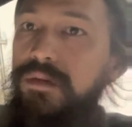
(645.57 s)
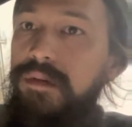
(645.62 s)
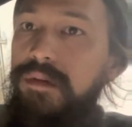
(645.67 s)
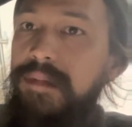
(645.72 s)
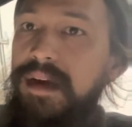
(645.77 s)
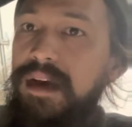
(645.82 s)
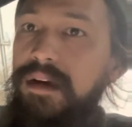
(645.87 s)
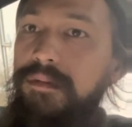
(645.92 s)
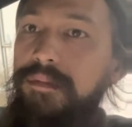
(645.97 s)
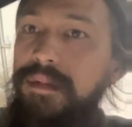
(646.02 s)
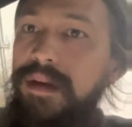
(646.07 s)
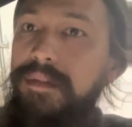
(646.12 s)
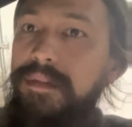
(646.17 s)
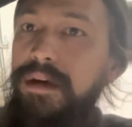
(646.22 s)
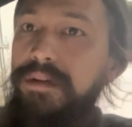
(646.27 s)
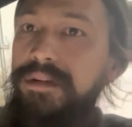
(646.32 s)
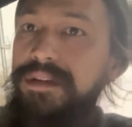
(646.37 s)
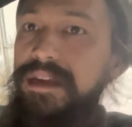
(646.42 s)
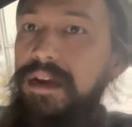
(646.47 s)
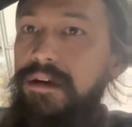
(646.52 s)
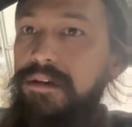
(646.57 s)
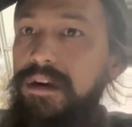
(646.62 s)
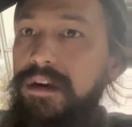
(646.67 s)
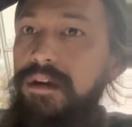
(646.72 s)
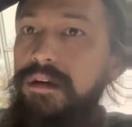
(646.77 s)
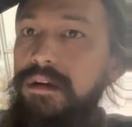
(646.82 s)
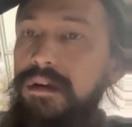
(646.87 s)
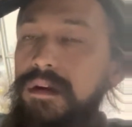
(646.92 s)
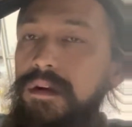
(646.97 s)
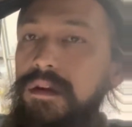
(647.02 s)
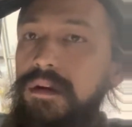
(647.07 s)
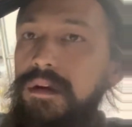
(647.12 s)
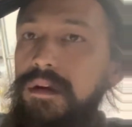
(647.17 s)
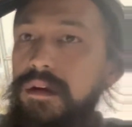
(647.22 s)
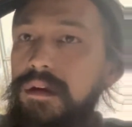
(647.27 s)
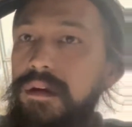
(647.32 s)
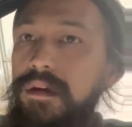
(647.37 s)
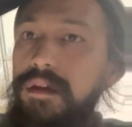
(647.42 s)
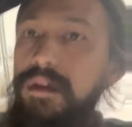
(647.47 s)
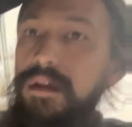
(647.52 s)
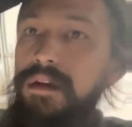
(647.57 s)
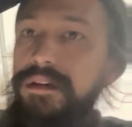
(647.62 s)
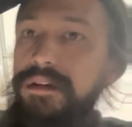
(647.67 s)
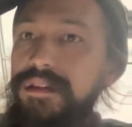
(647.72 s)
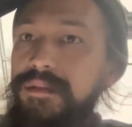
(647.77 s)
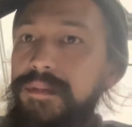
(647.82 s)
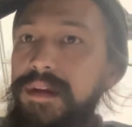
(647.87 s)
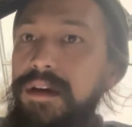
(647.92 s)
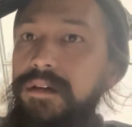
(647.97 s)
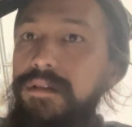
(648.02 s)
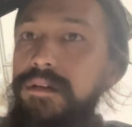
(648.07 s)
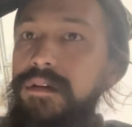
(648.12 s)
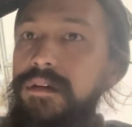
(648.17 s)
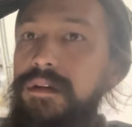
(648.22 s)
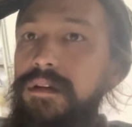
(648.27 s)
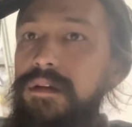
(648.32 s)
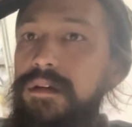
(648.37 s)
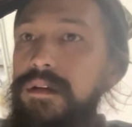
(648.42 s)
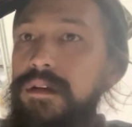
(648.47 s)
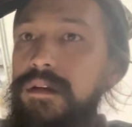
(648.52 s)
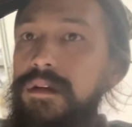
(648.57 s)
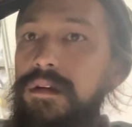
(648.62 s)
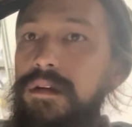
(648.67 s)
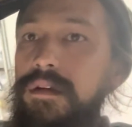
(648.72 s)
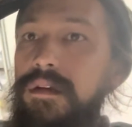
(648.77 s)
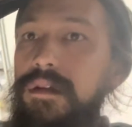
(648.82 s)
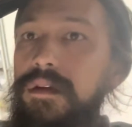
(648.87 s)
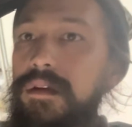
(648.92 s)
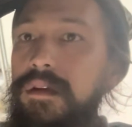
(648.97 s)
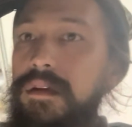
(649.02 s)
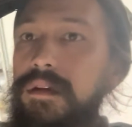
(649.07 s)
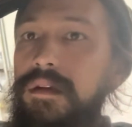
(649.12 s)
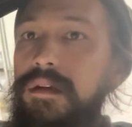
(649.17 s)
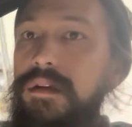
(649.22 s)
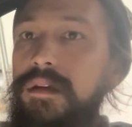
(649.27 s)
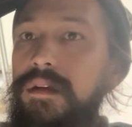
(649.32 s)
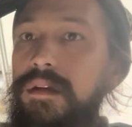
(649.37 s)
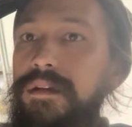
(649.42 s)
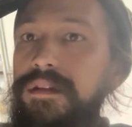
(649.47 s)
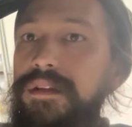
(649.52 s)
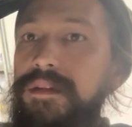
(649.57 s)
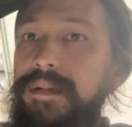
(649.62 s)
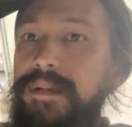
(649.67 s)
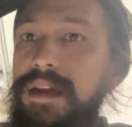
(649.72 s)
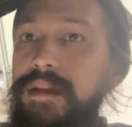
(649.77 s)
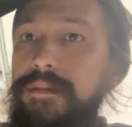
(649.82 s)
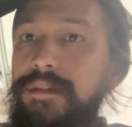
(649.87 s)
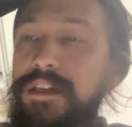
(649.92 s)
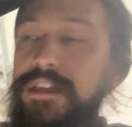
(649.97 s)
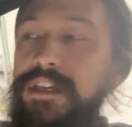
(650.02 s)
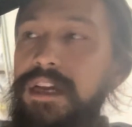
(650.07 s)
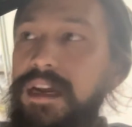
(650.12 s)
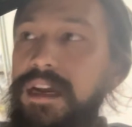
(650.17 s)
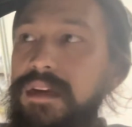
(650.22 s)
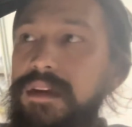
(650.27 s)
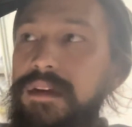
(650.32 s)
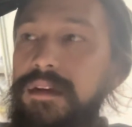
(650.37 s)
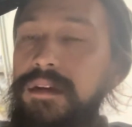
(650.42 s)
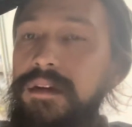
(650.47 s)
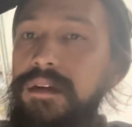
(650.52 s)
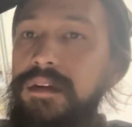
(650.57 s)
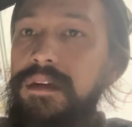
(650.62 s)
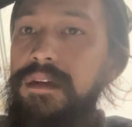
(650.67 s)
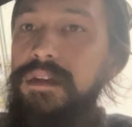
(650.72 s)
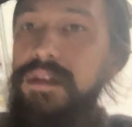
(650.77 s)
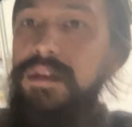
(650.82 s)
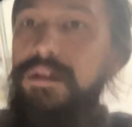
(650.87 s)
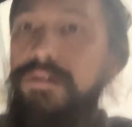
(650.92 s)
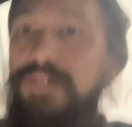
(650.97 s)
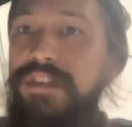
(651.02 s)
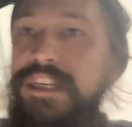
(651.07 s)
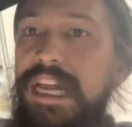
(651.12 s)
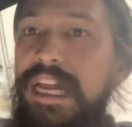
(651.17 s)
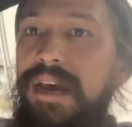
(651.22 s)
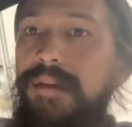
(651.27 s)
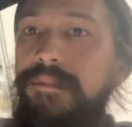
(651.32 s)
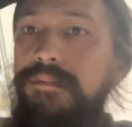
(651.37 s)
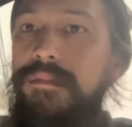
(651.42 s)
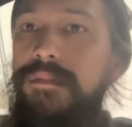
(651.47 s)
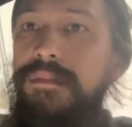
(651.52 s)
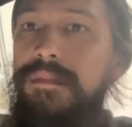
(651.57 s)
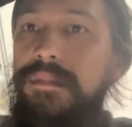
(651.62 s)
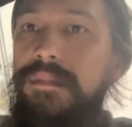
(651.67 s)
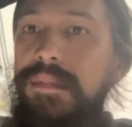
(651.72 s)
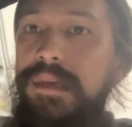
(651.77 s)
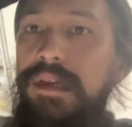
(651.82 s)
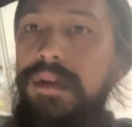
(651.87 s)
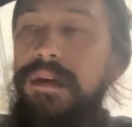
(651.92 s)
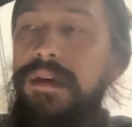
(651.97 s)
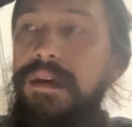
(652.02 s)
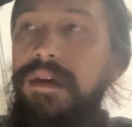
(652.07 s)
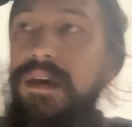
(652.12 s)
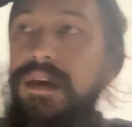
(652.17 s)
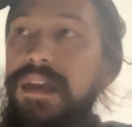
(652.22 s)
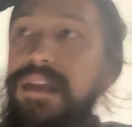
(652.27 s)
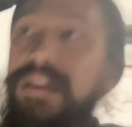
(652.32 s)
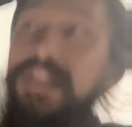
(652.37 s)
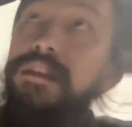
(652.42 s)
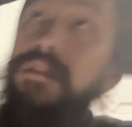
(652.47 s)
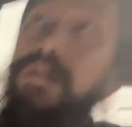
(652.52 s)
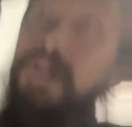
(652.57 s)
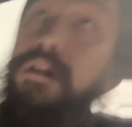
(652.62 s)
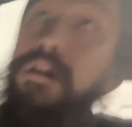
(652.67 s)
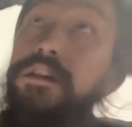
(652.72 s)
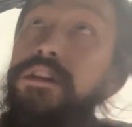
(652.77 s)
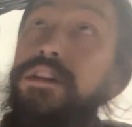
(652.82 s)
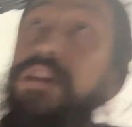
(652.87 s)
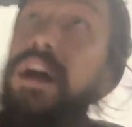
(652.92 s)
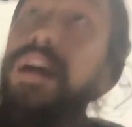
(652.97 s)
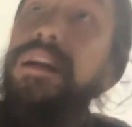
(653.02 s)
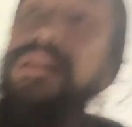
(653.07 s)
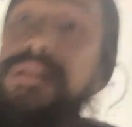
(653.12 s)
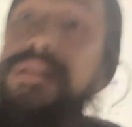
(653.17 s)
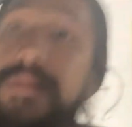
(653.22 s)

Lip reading: mount. My mount's down here. Here's the mount. Here's the bottom of the shock. Huge gap. I need longer shocks.